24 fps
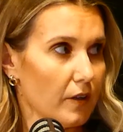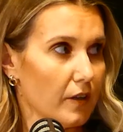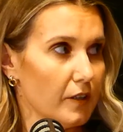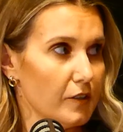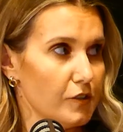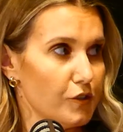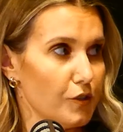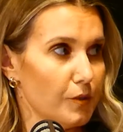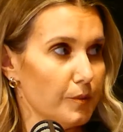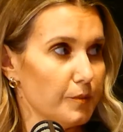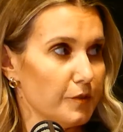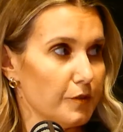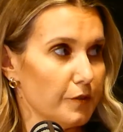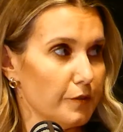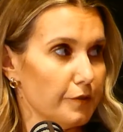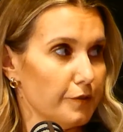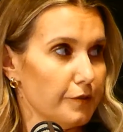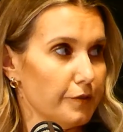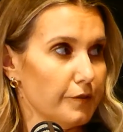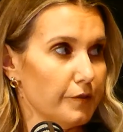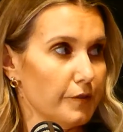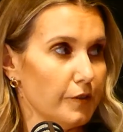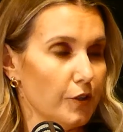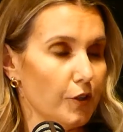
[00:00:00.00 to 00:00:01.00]
in terms
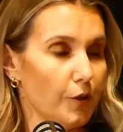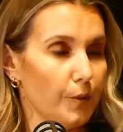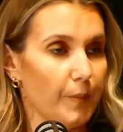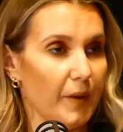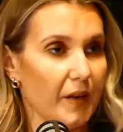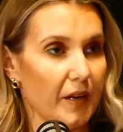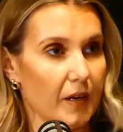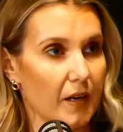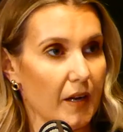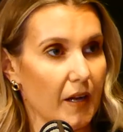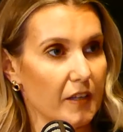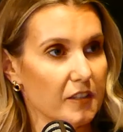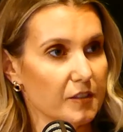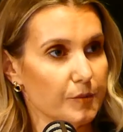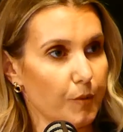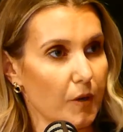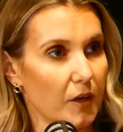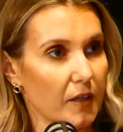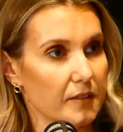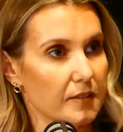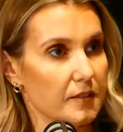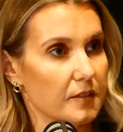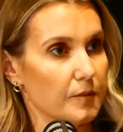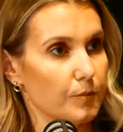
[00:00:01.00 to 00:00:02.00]
of, median house
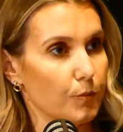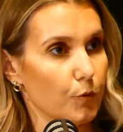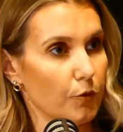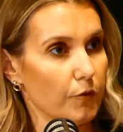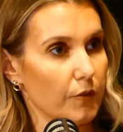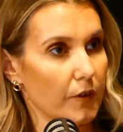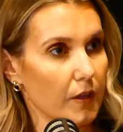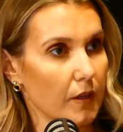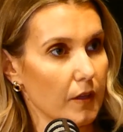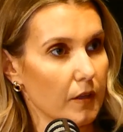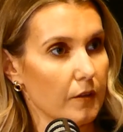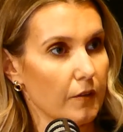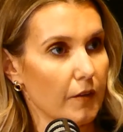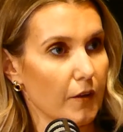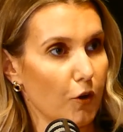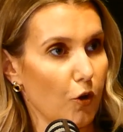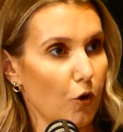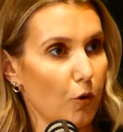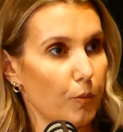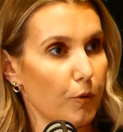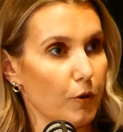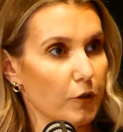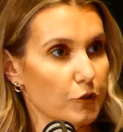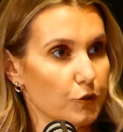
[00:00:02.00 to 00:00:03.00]
prices moving the
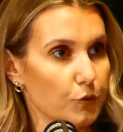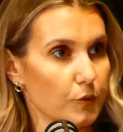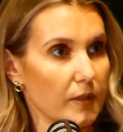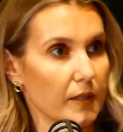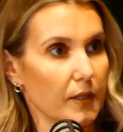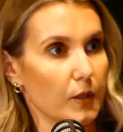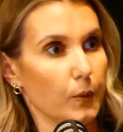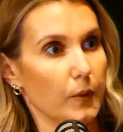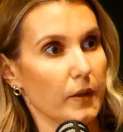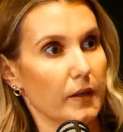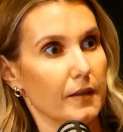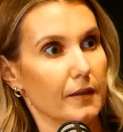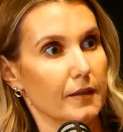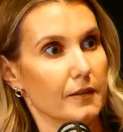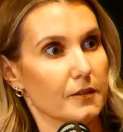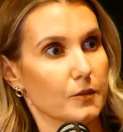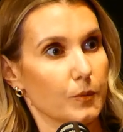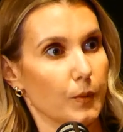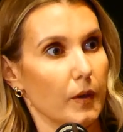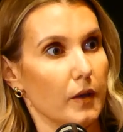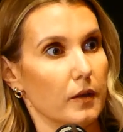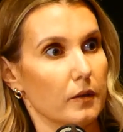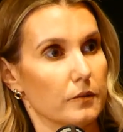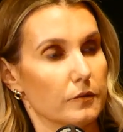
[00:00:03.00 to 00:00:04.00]
goalpost really quickly
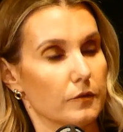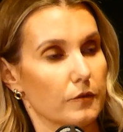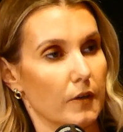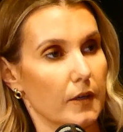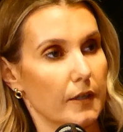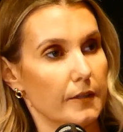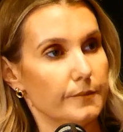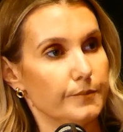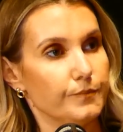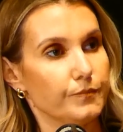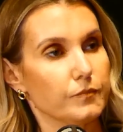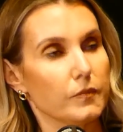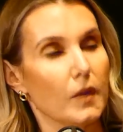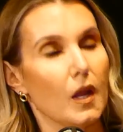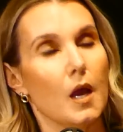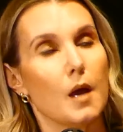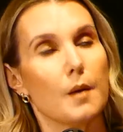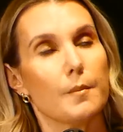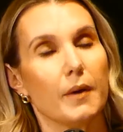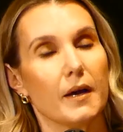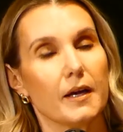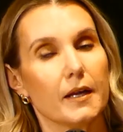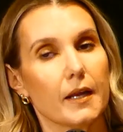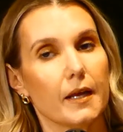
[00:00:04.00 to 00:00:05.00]
as well, right?
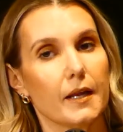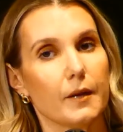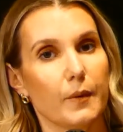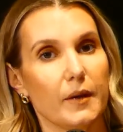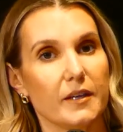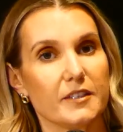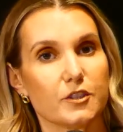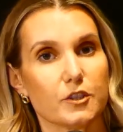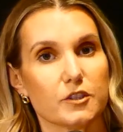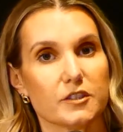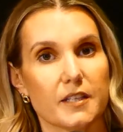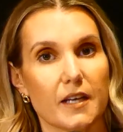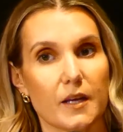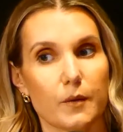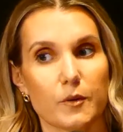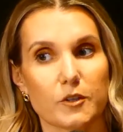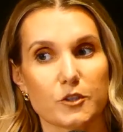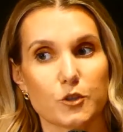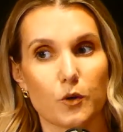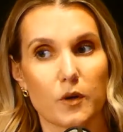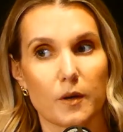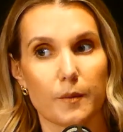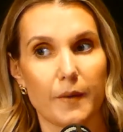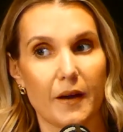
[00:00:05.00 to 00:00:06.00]
But anyway, so today
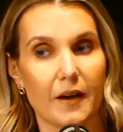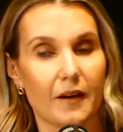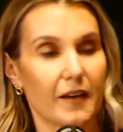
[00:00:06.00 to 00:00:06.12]
we're talking about